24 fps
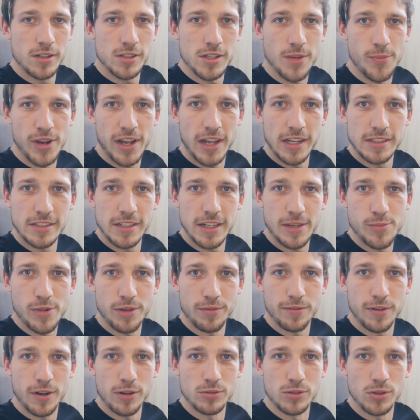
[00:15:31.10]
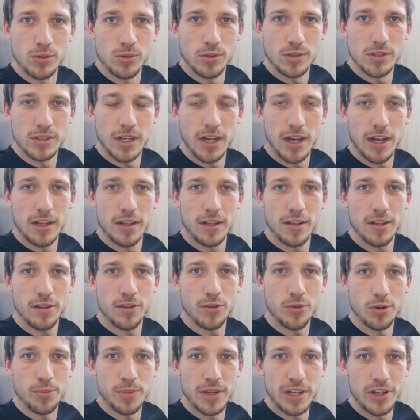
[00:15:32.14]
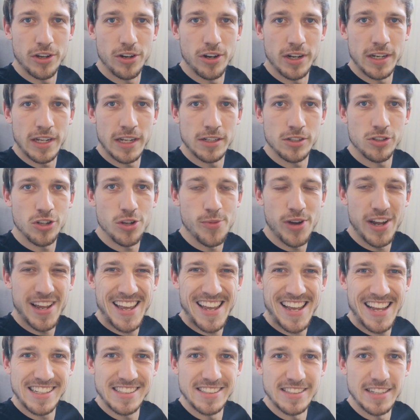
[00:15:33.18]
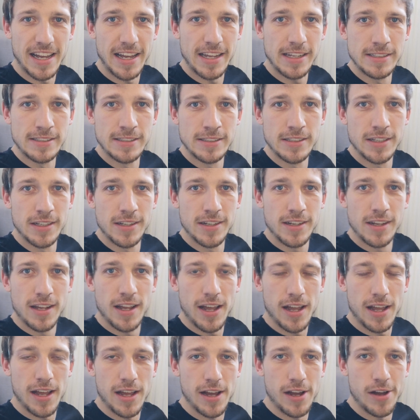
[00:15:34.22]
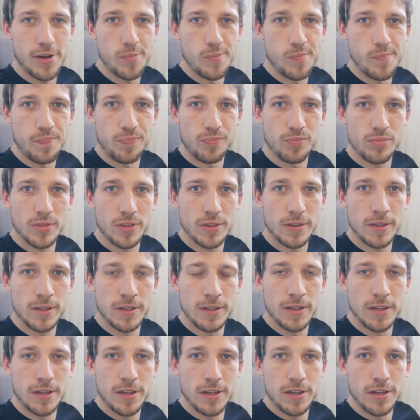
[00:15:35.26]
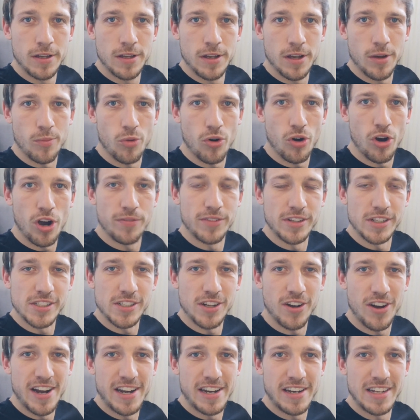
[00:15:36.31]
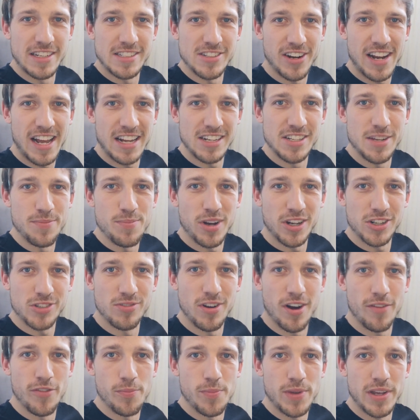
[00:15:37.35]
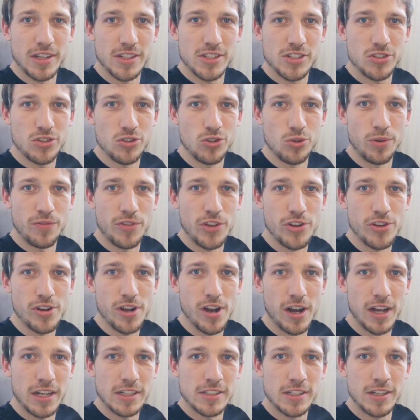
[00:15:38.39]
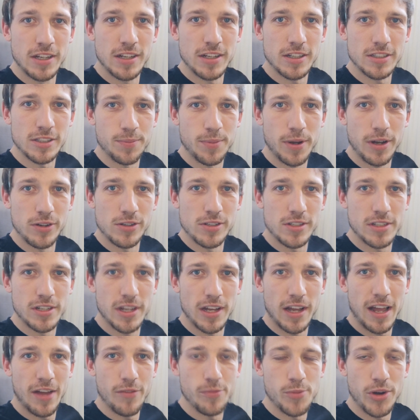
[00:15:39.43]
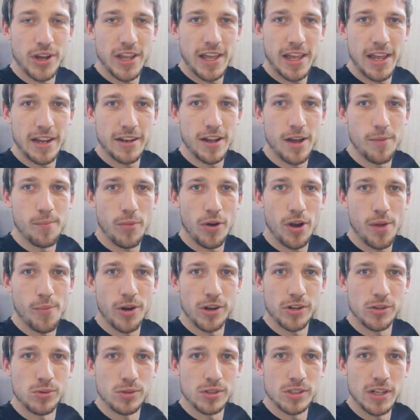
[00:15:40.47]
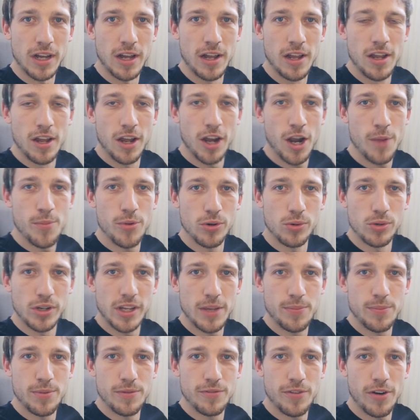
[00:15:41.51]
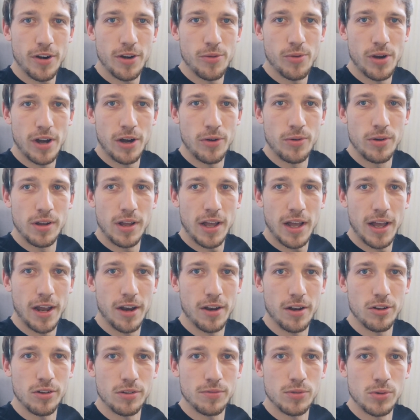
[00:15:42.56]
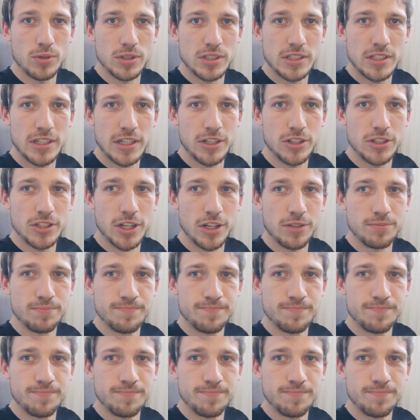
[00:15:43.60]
So my 18-month-old daughter thought it'd be a good idea to do my hair today. And what I've decided is I'd actually much rather be at school with you guys as opposed to have my hair done by my daughter. Hope you're all keeping very well and look forward to seeing you soon.